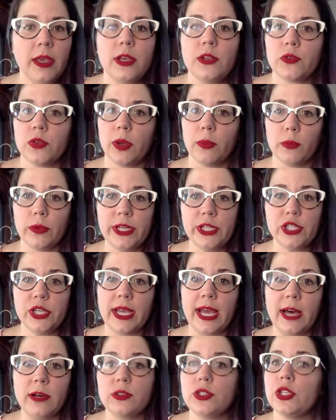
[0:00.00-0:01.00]
So I'm
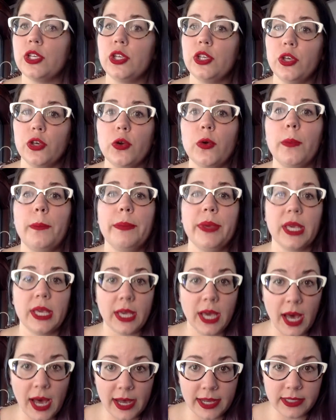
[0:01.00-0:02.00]
reaching out to you
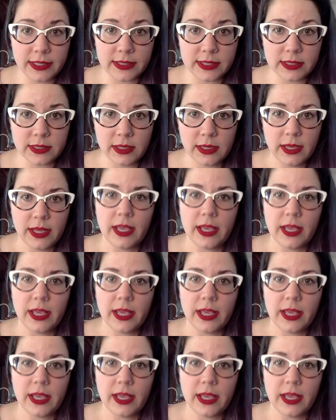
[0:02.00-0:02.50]
because,